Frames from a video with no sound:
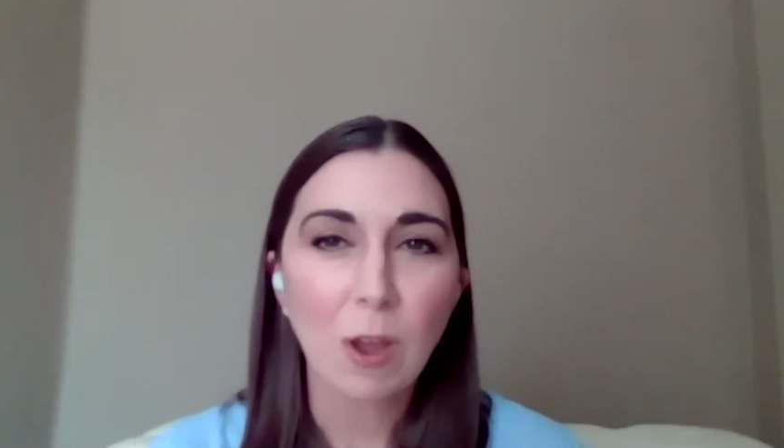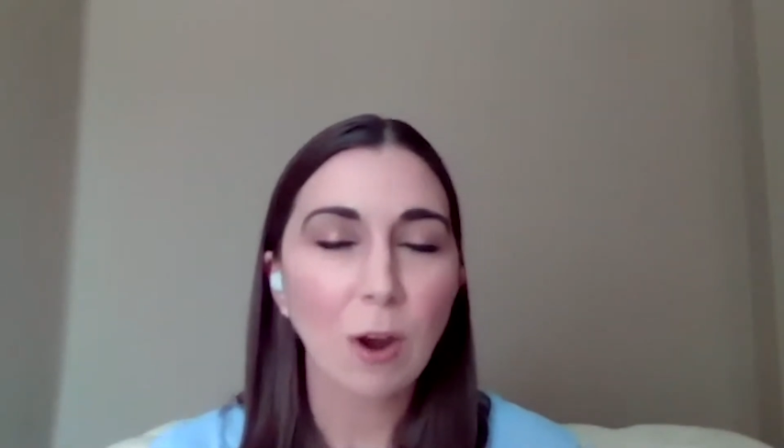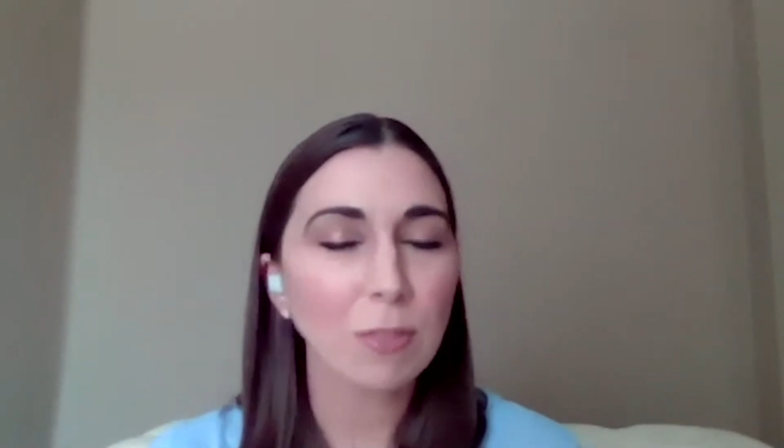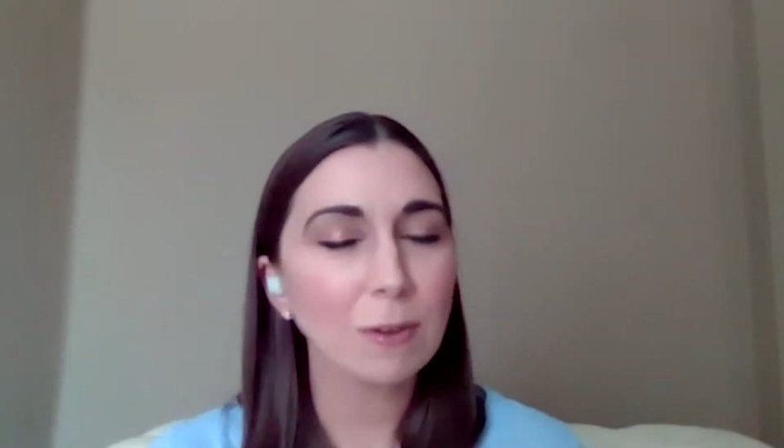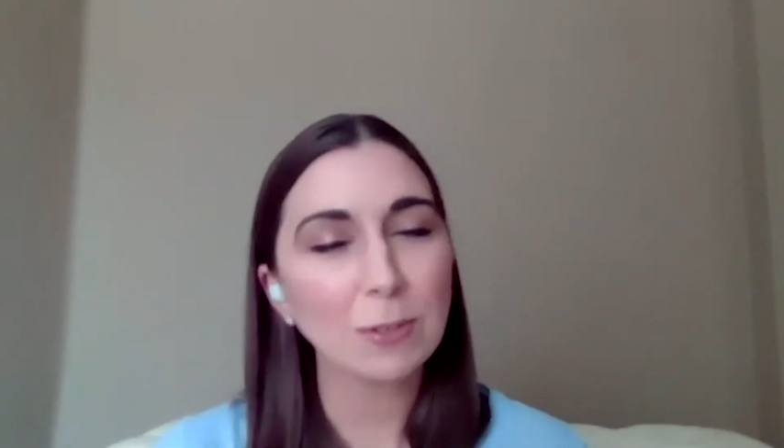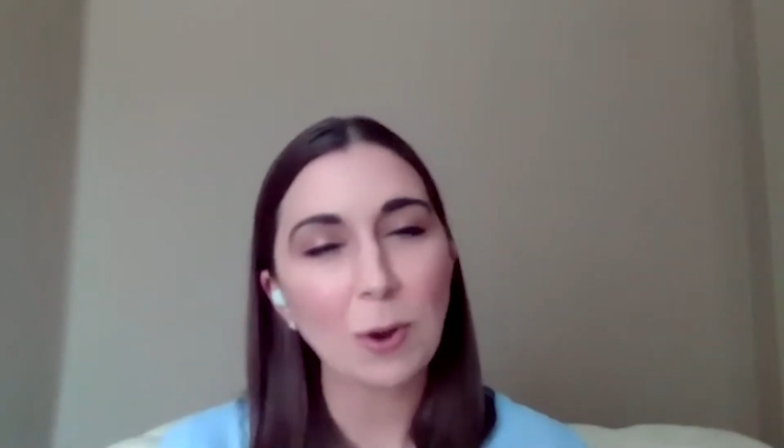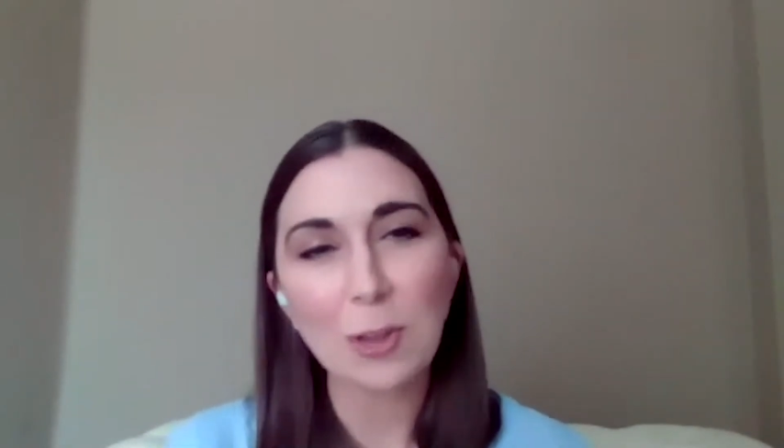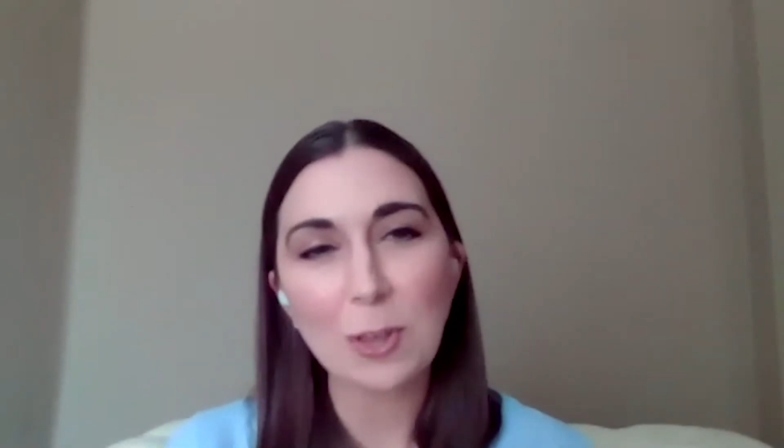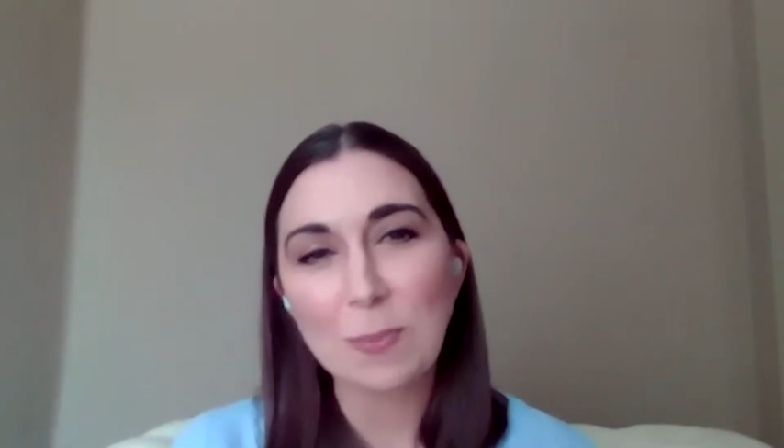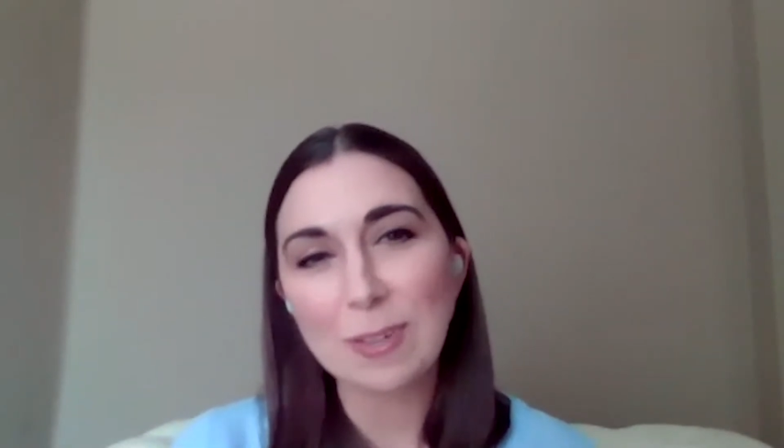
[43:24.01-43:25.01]
Are those
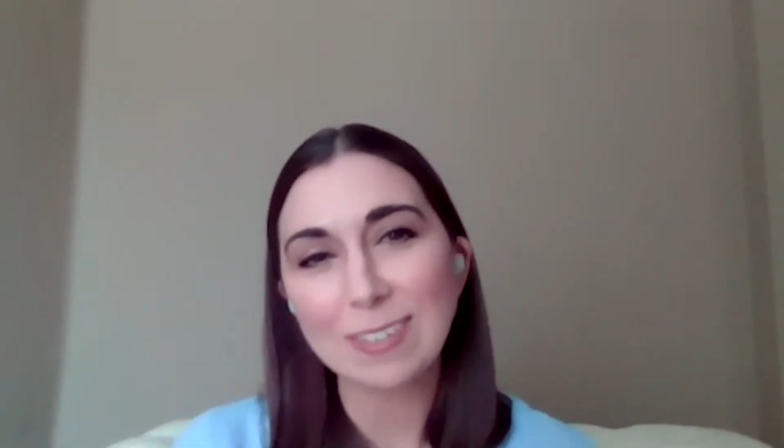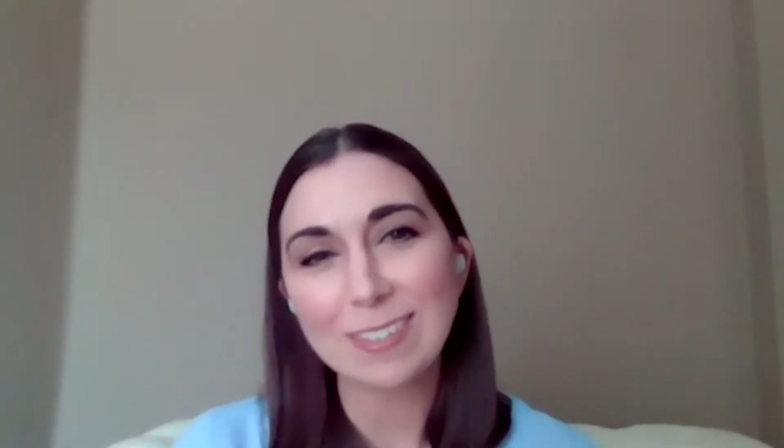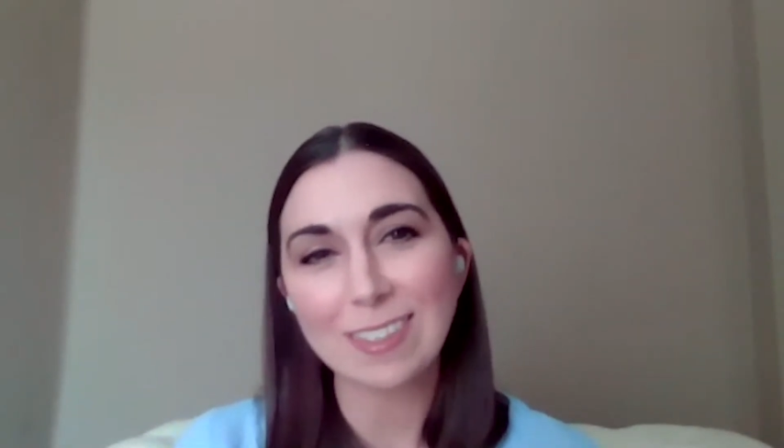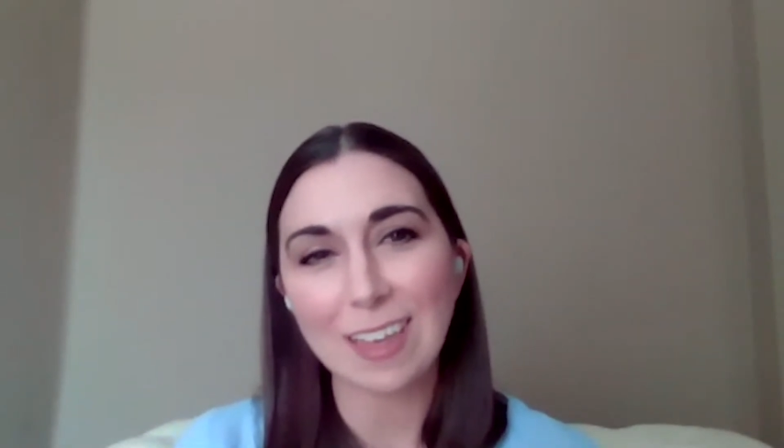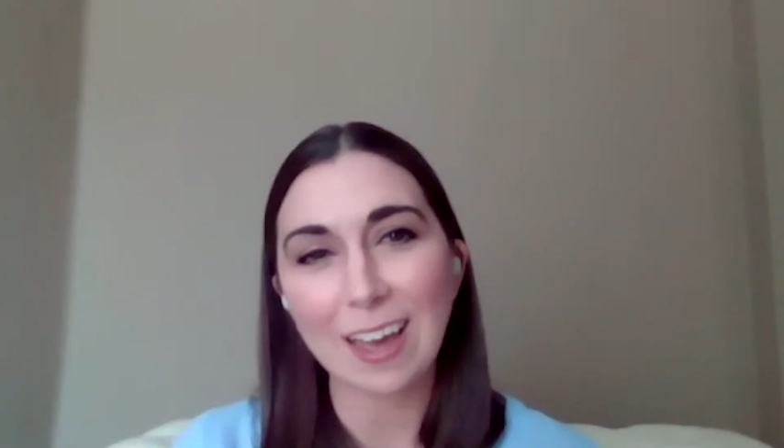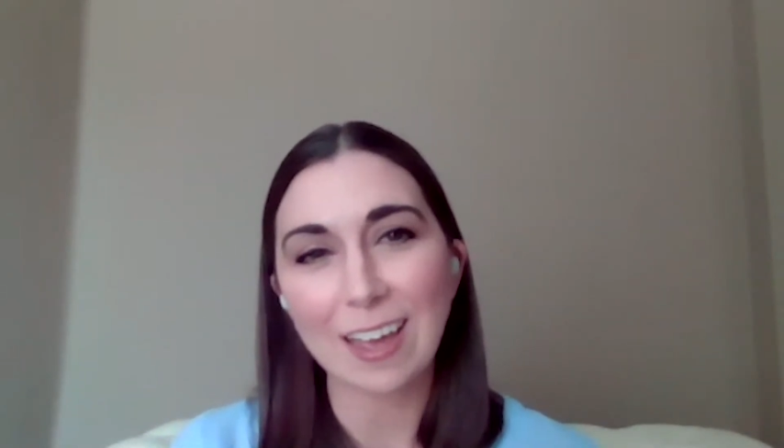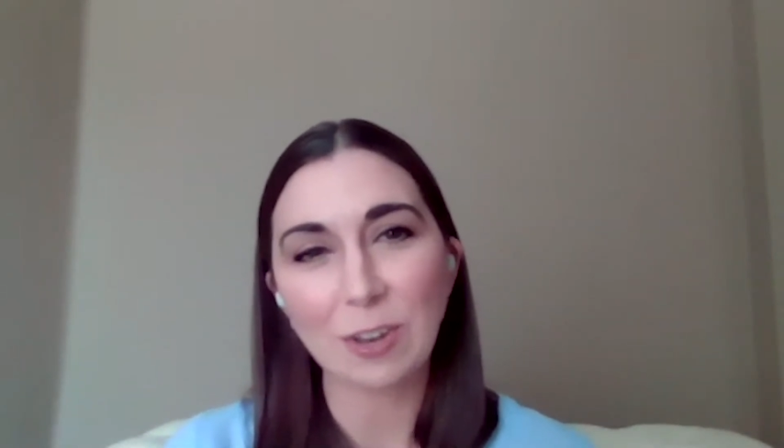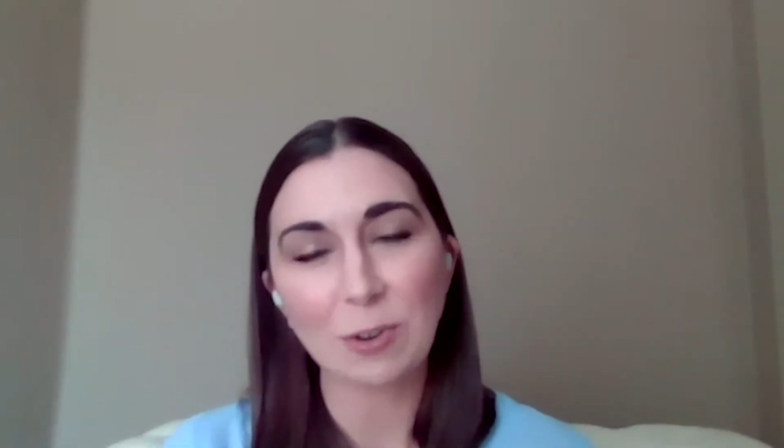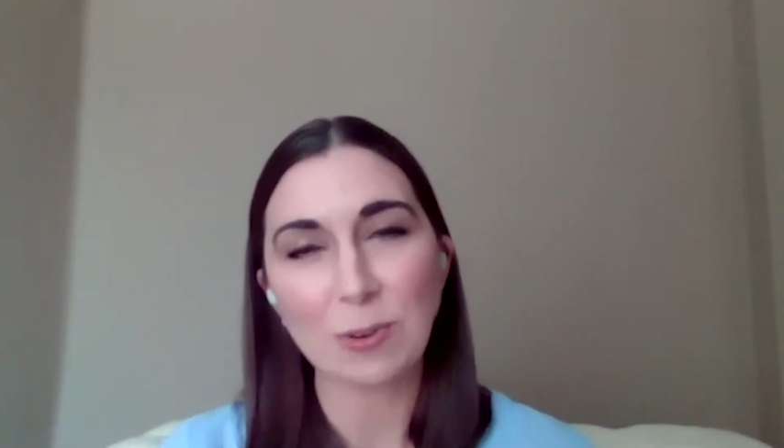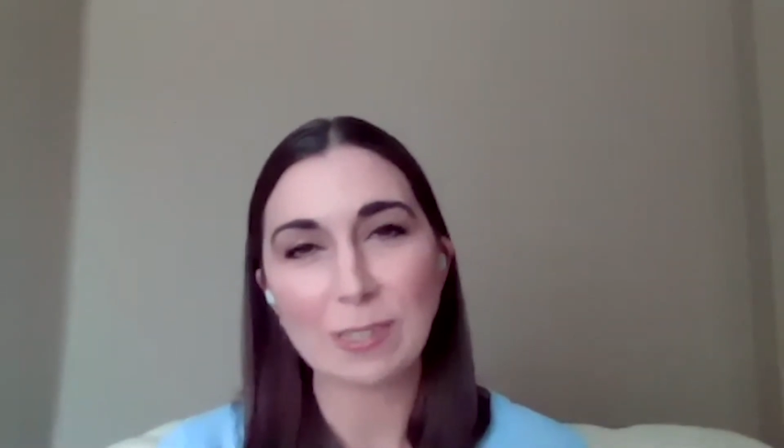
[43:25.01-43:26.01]
arguments that
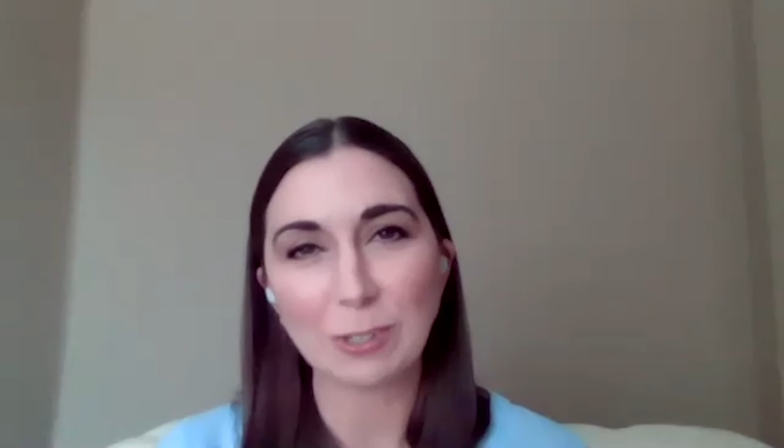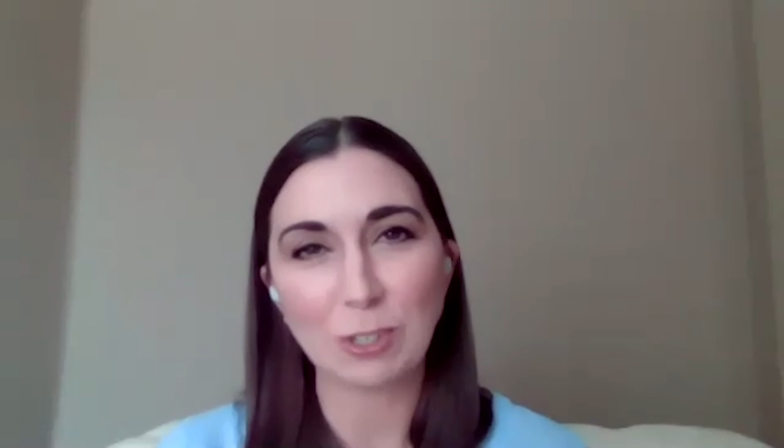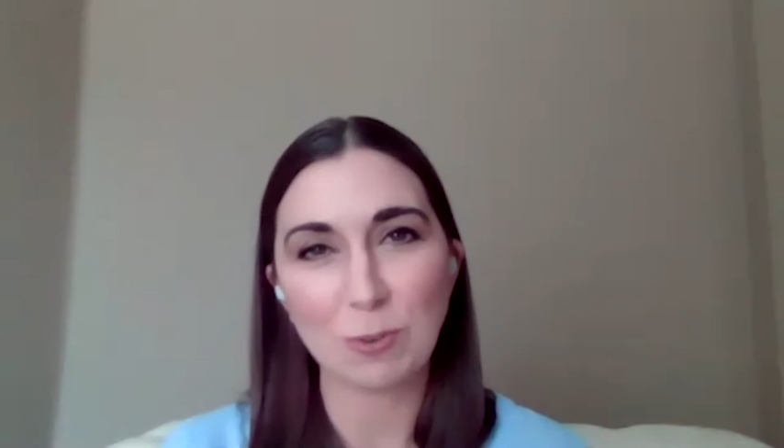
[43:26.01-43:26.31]
in your research